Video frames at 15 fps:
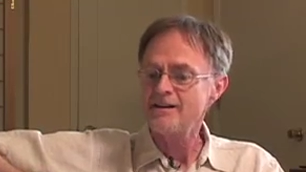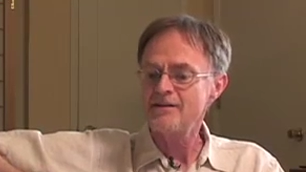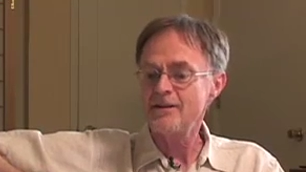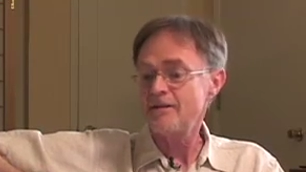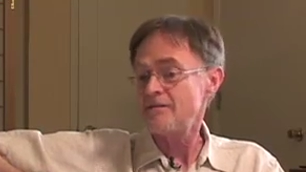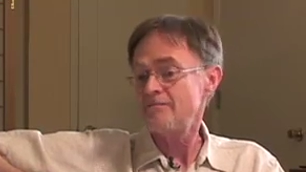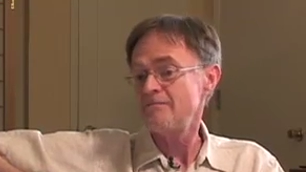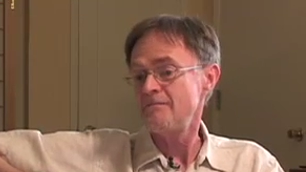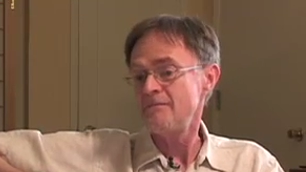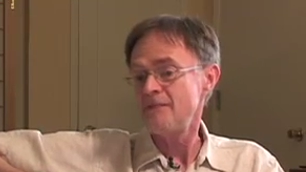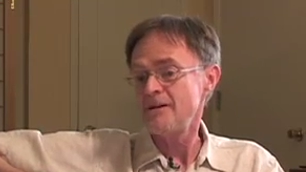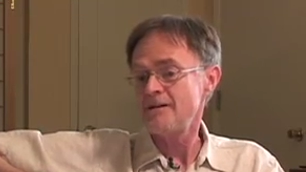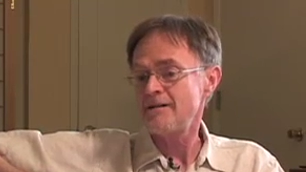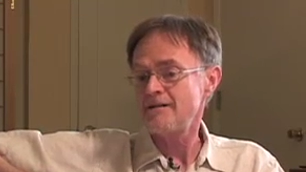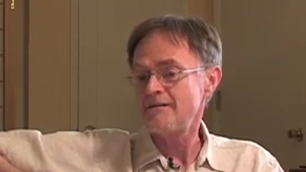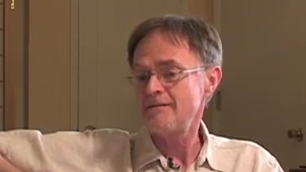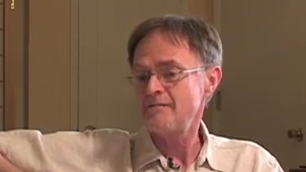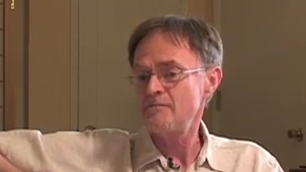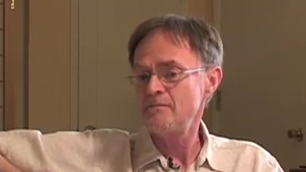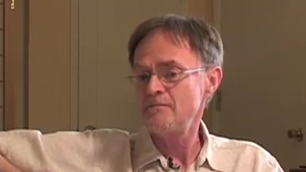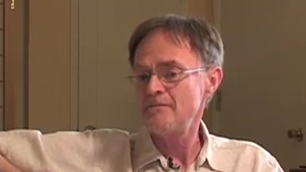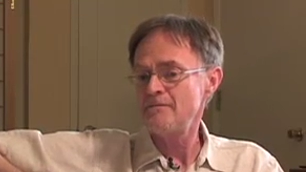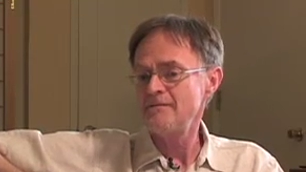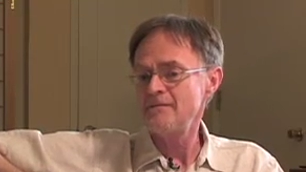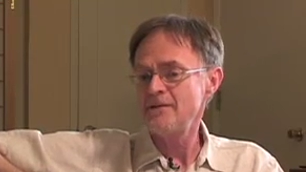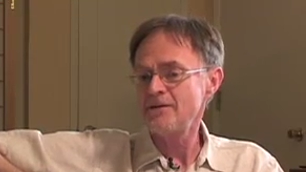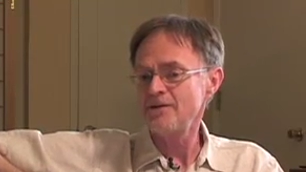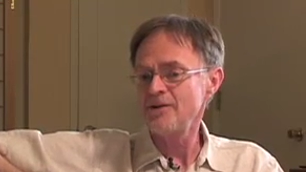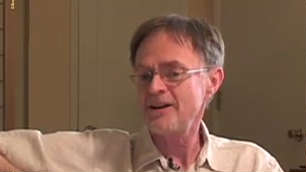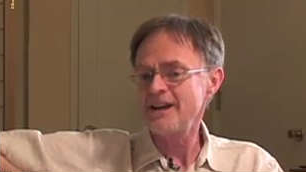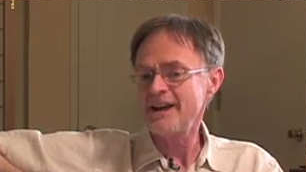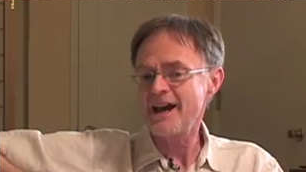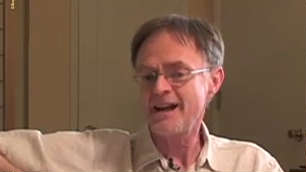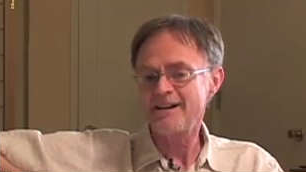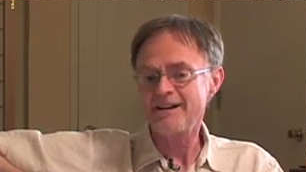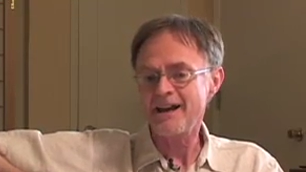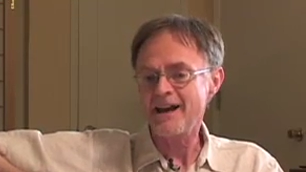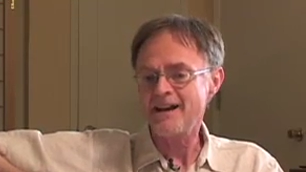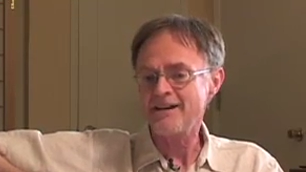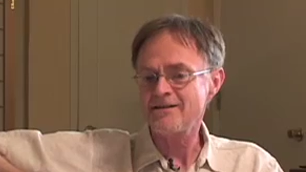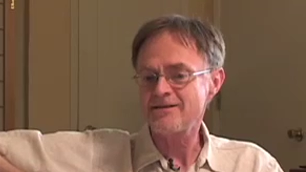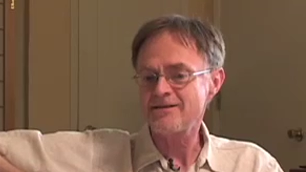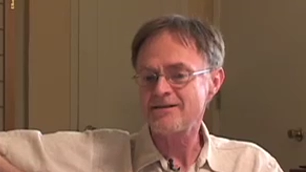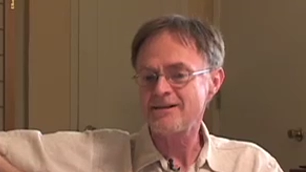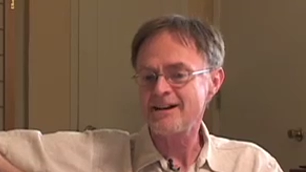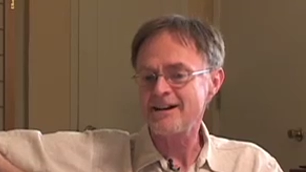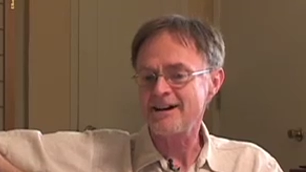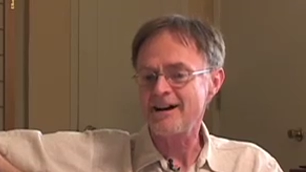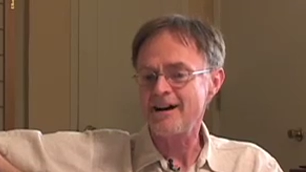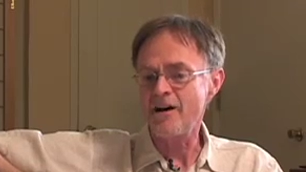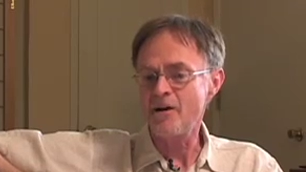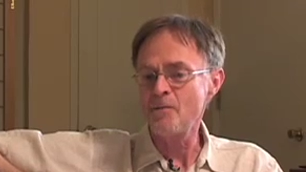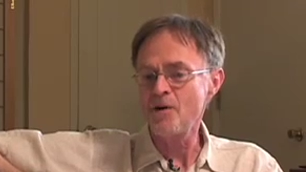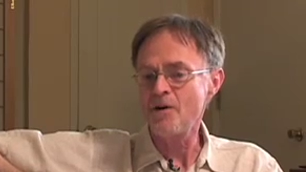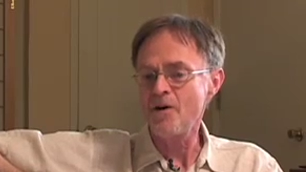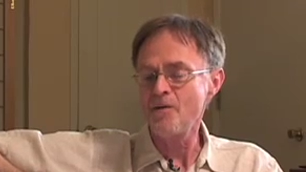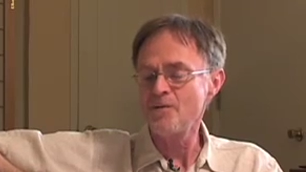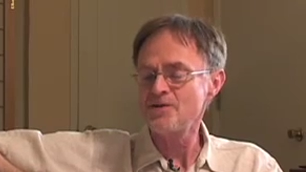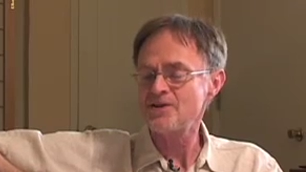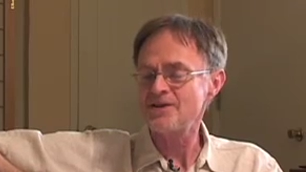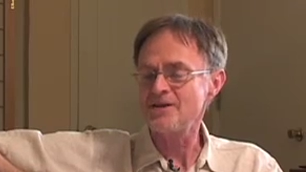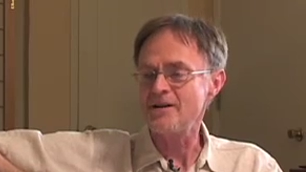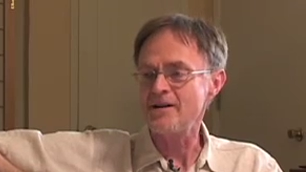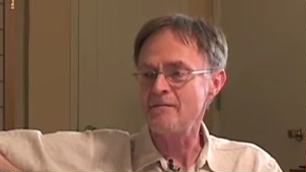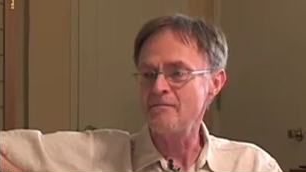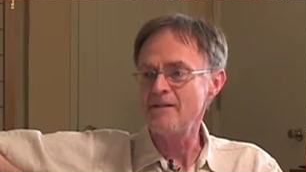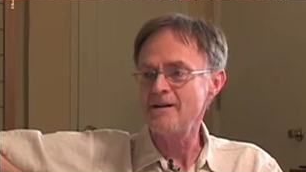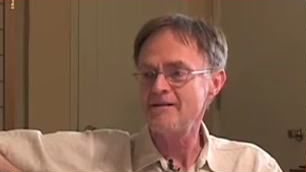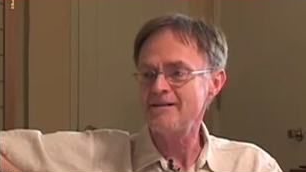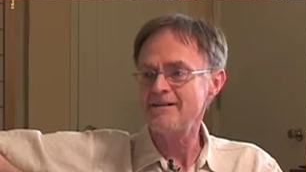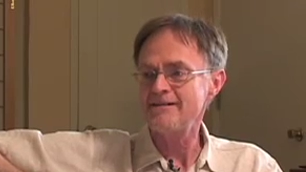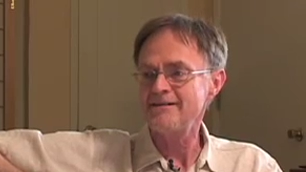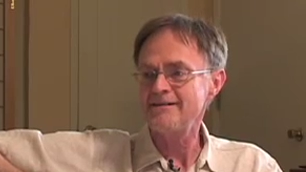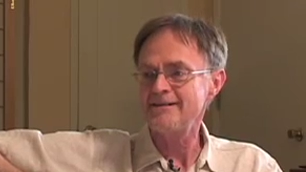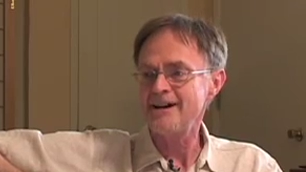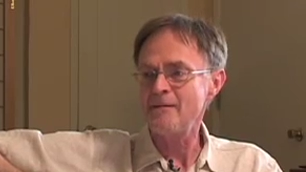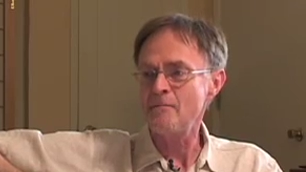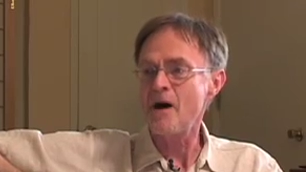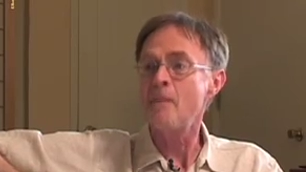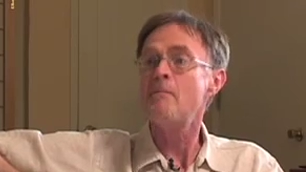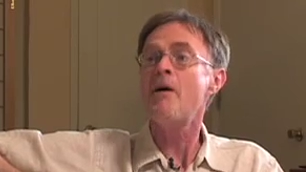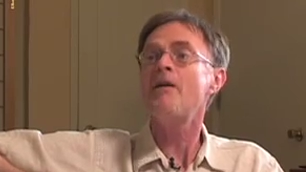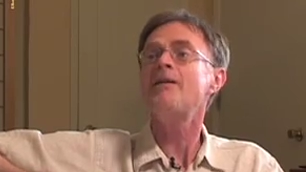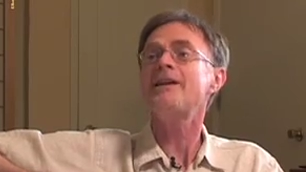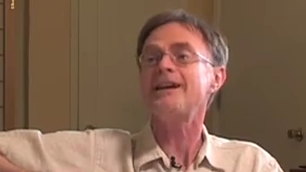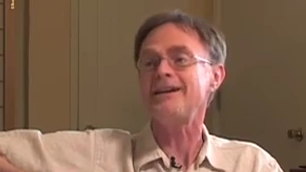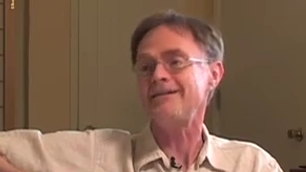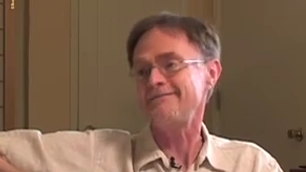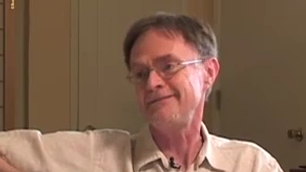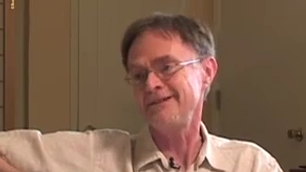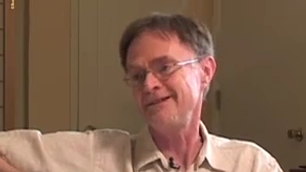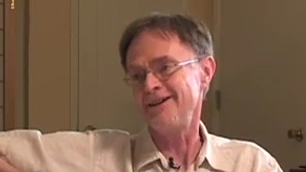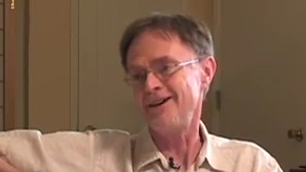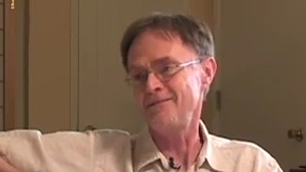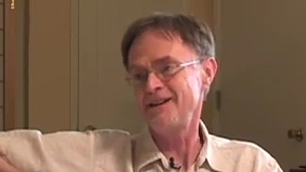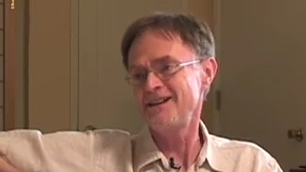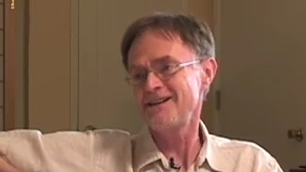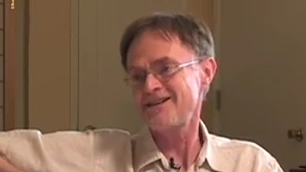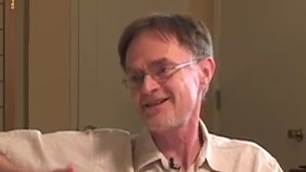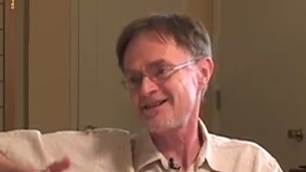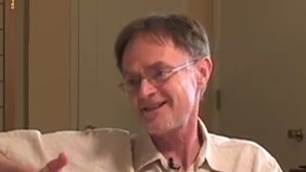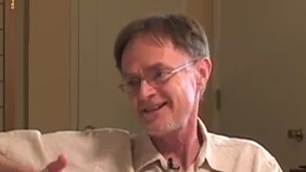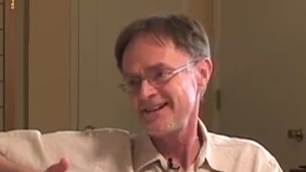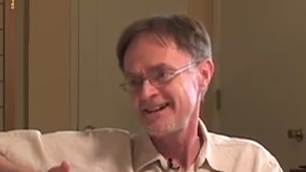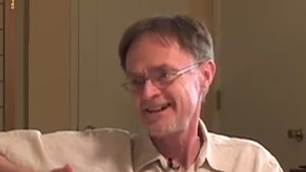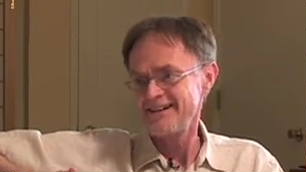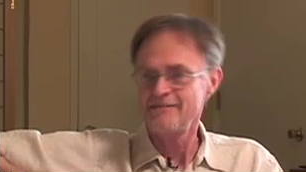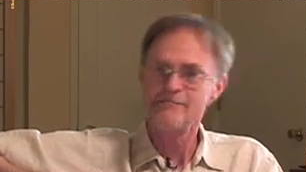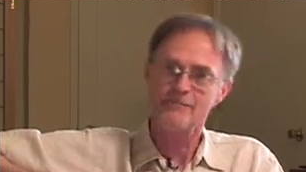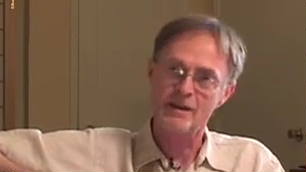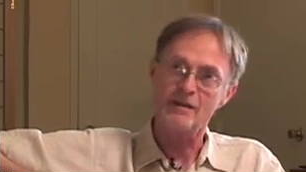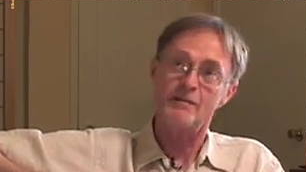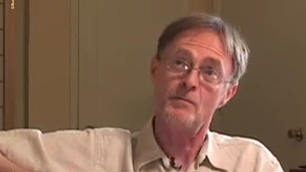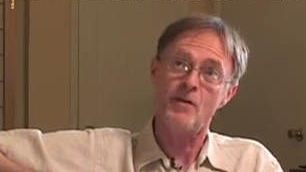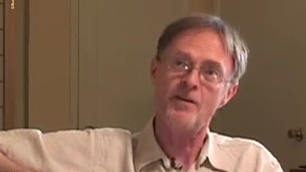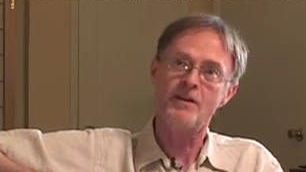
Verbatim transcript: They're, they're they're looking at it as uh, almost a, a, a, party. You know, I mean, this is the, the